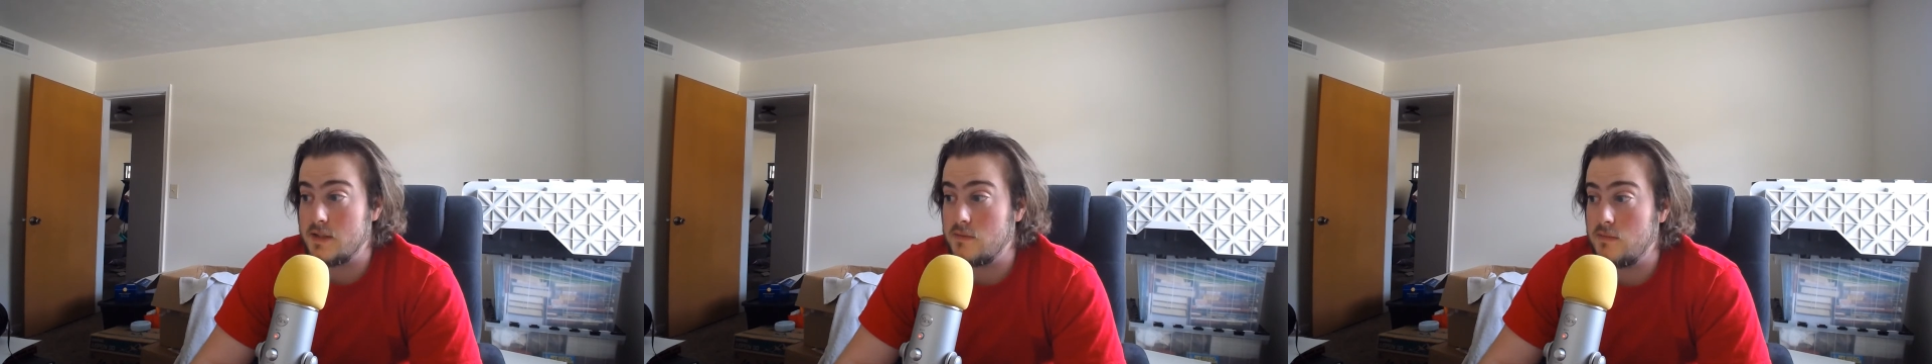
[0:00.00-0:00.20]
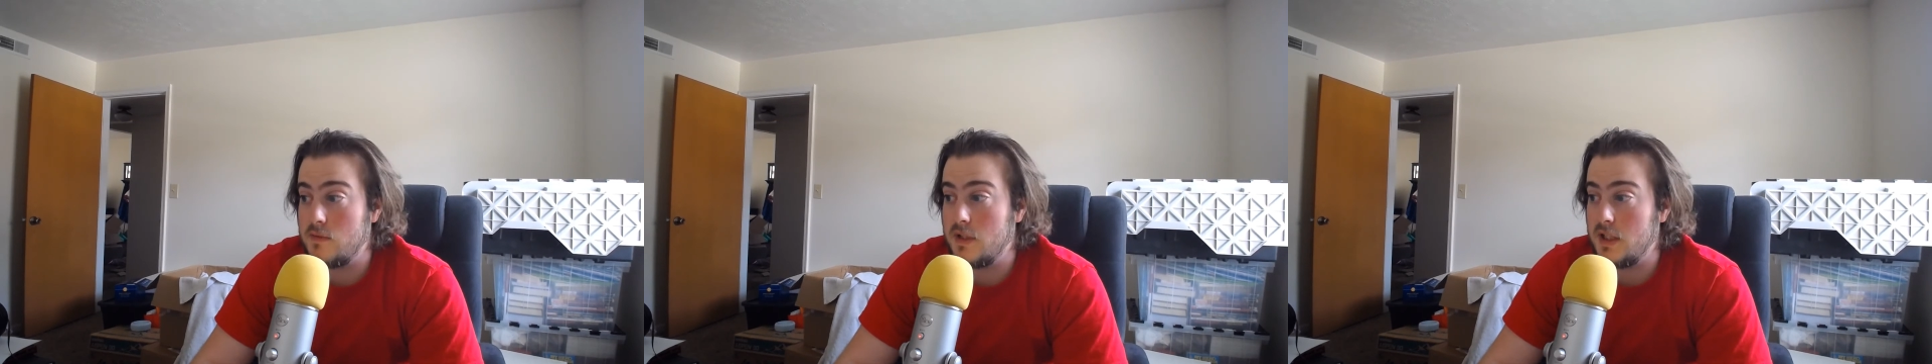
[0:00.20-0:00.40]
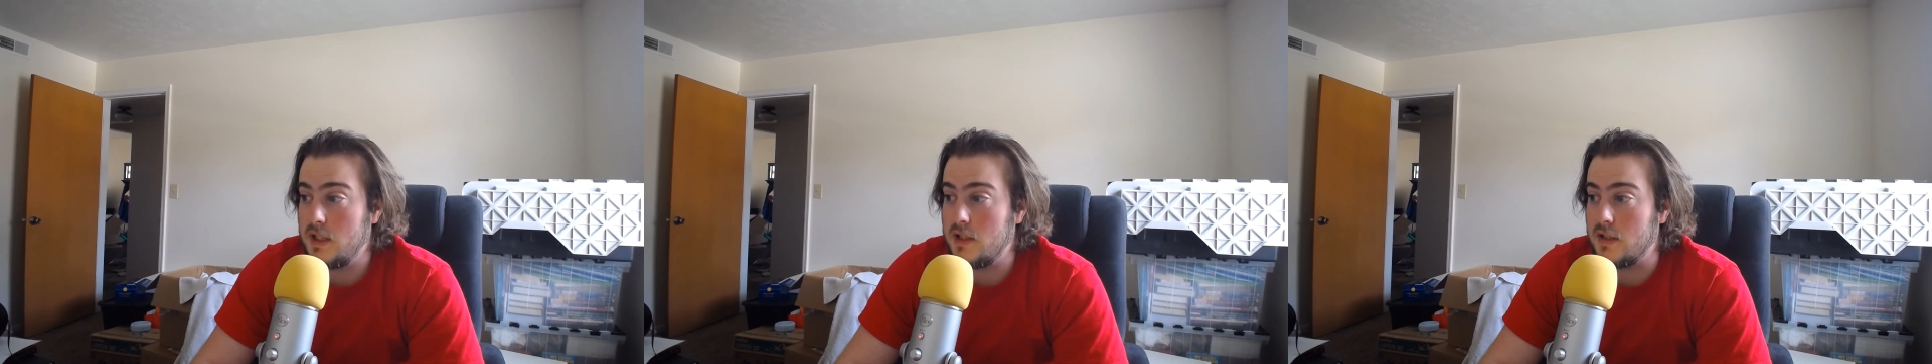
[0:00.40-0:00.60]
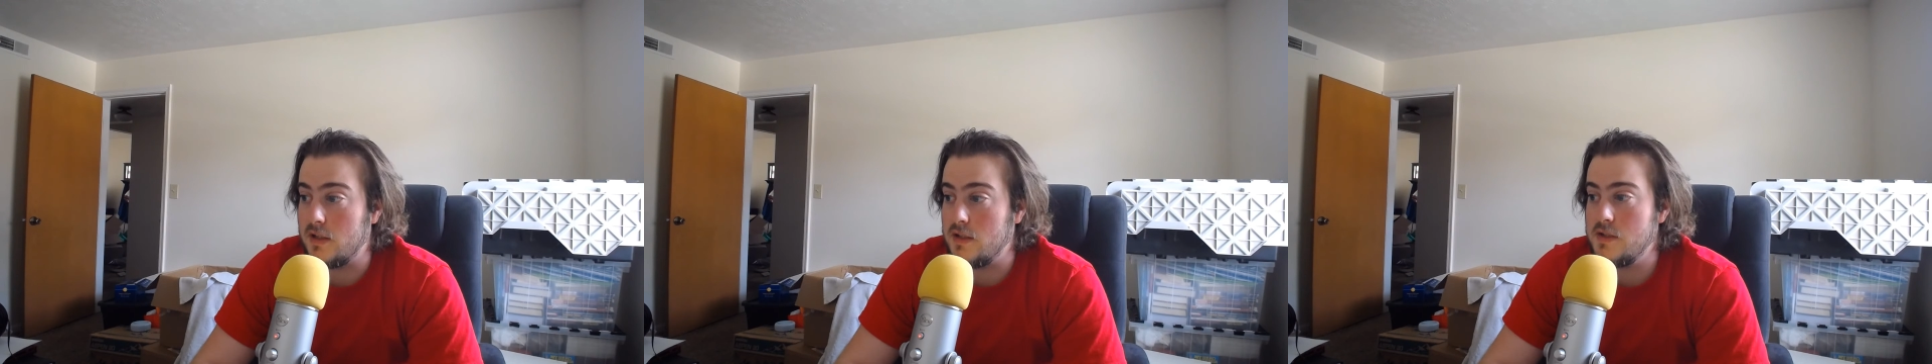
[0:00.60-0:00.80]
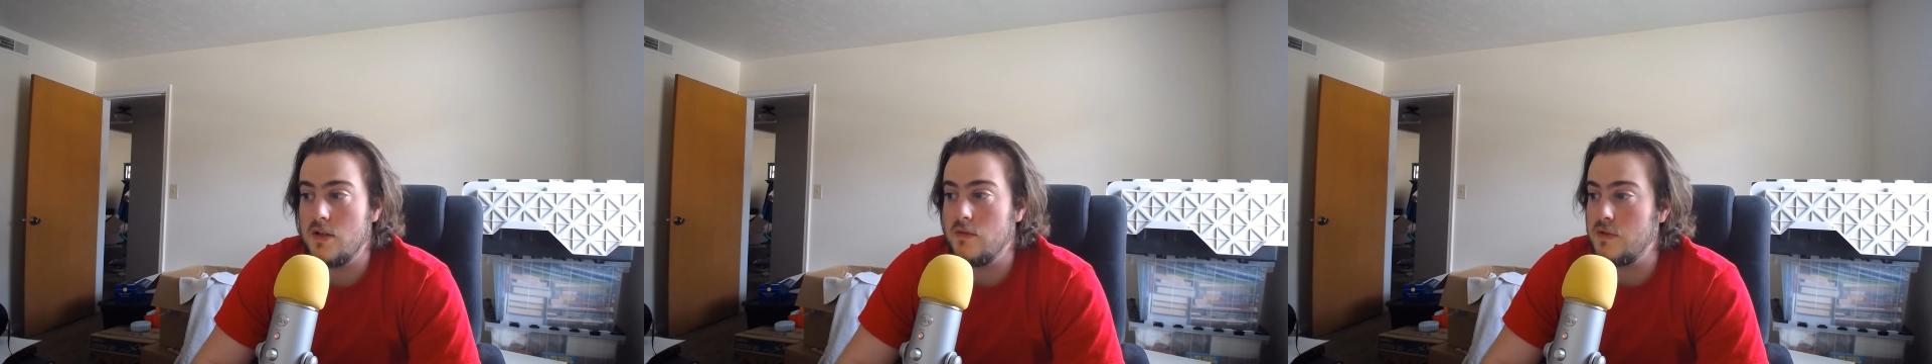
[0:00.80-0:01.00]
It's really good.
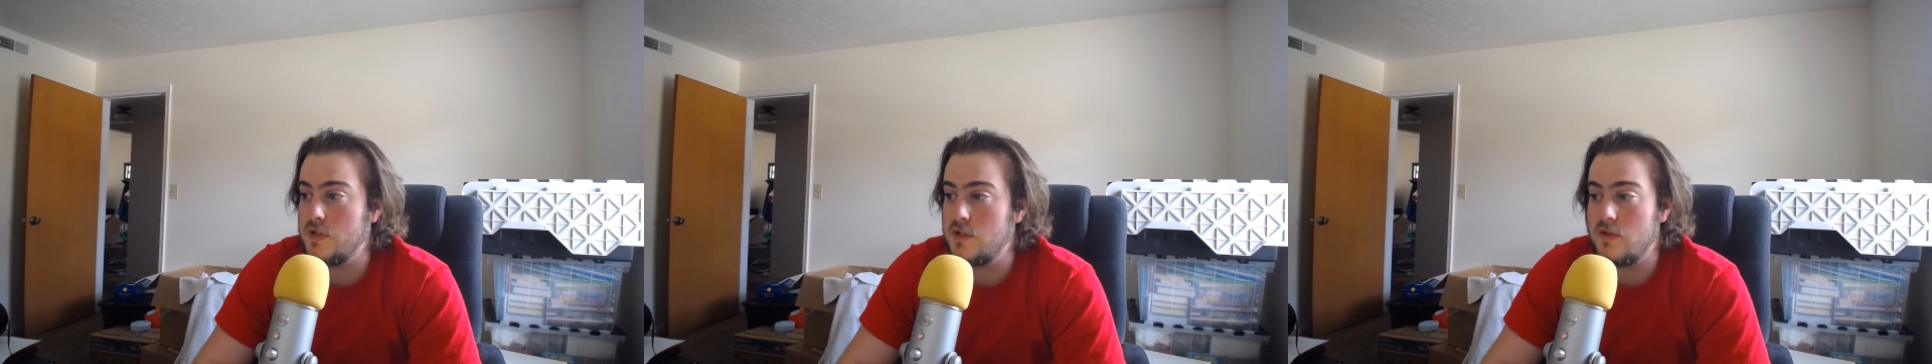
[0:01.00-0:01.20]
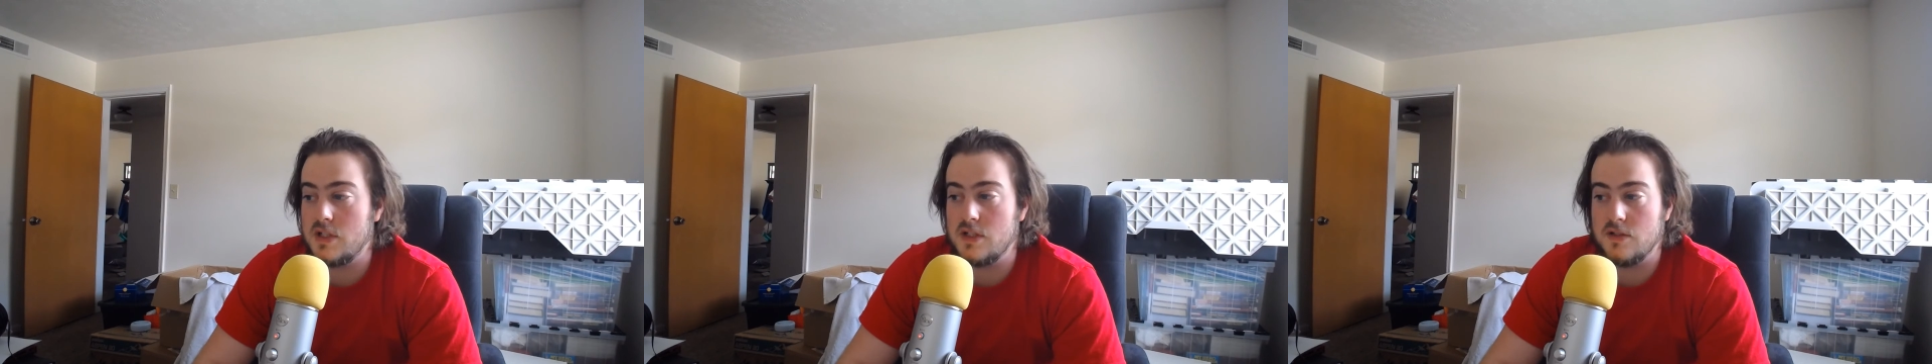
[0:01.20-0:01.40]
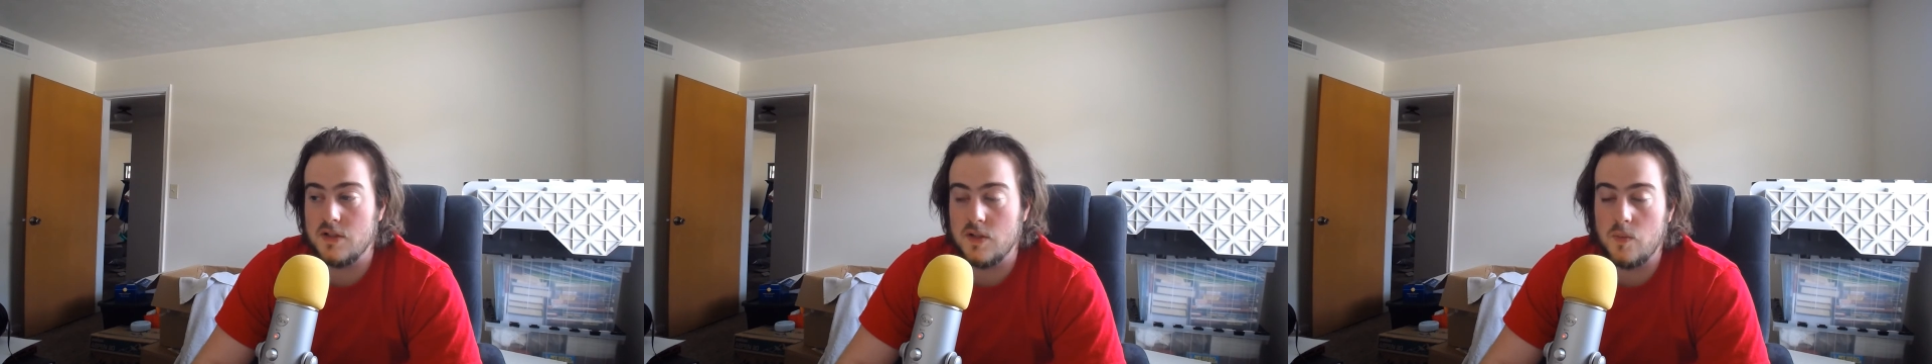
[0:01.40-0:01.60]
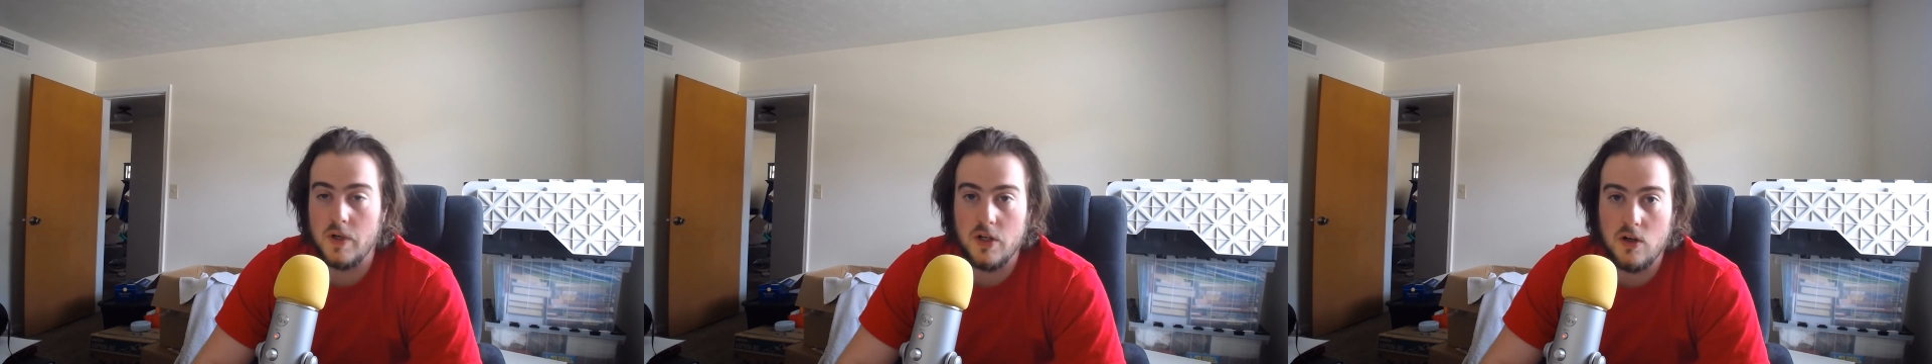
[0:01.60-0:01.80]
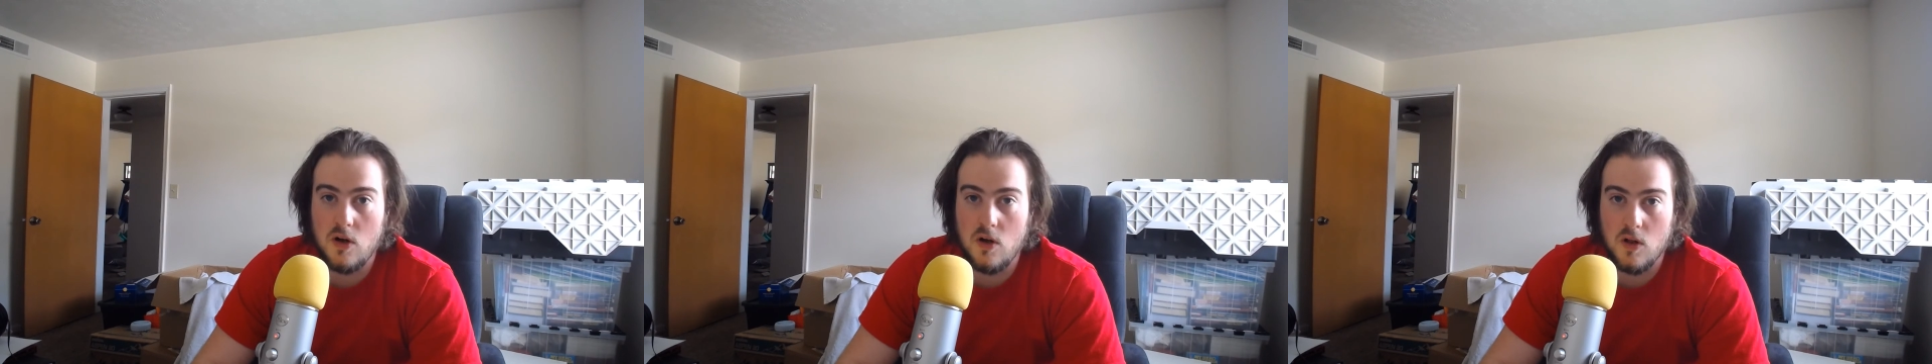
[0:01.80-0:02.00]
There's no restrictions on
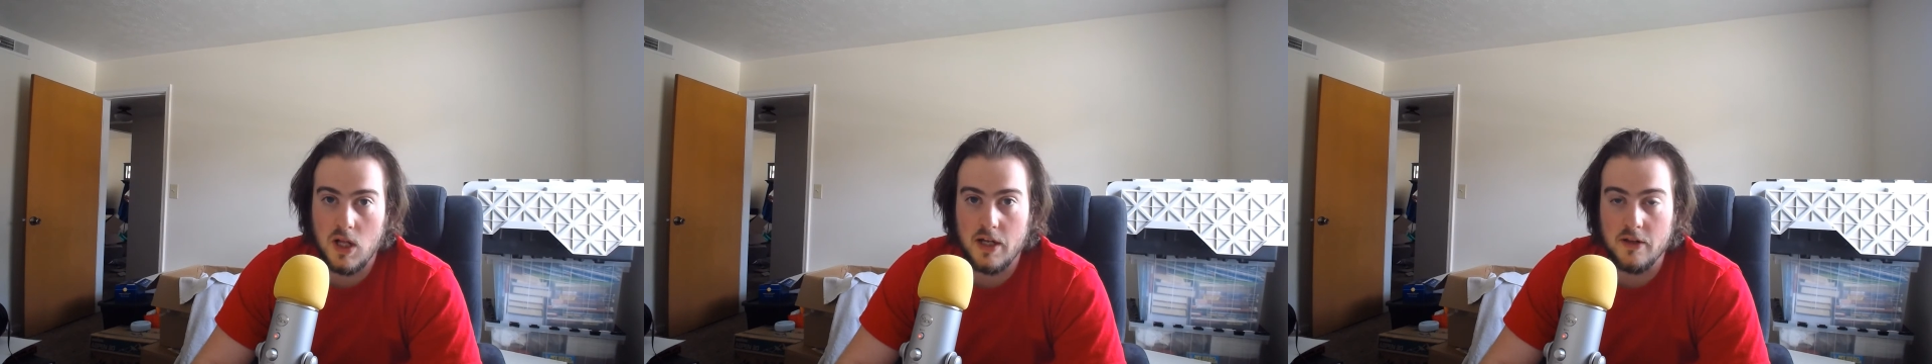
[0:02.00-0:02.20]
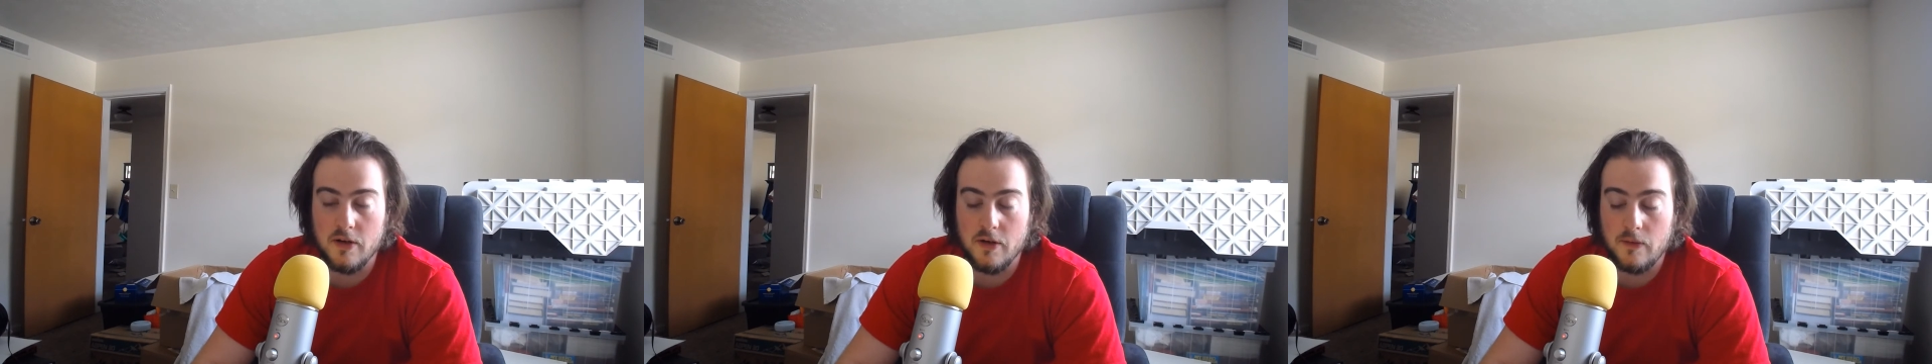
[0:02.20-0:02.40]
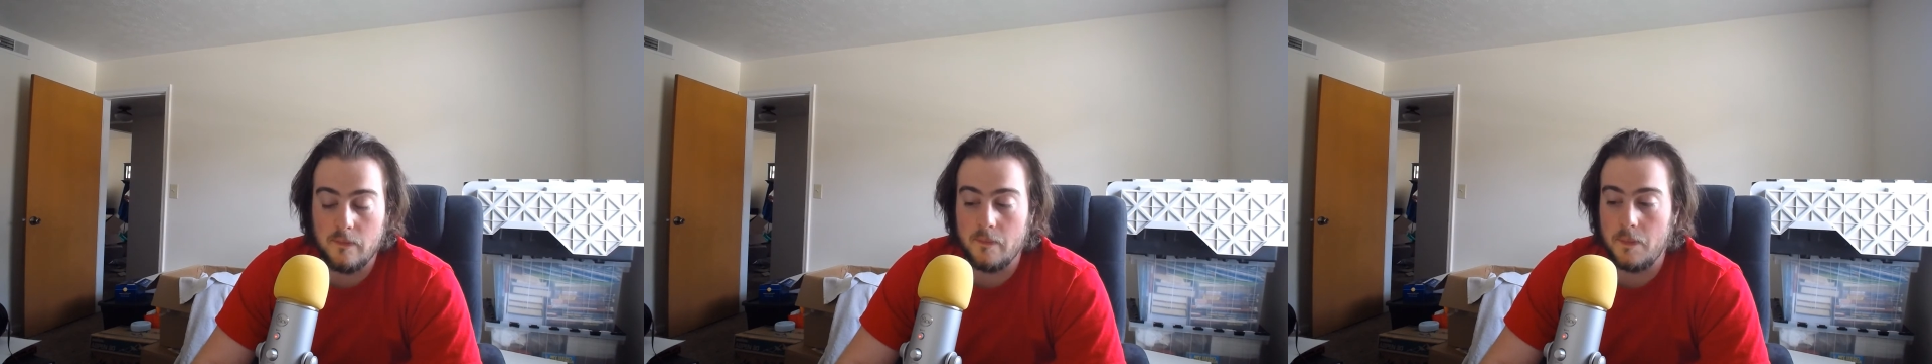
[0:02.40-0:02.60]
what you call either.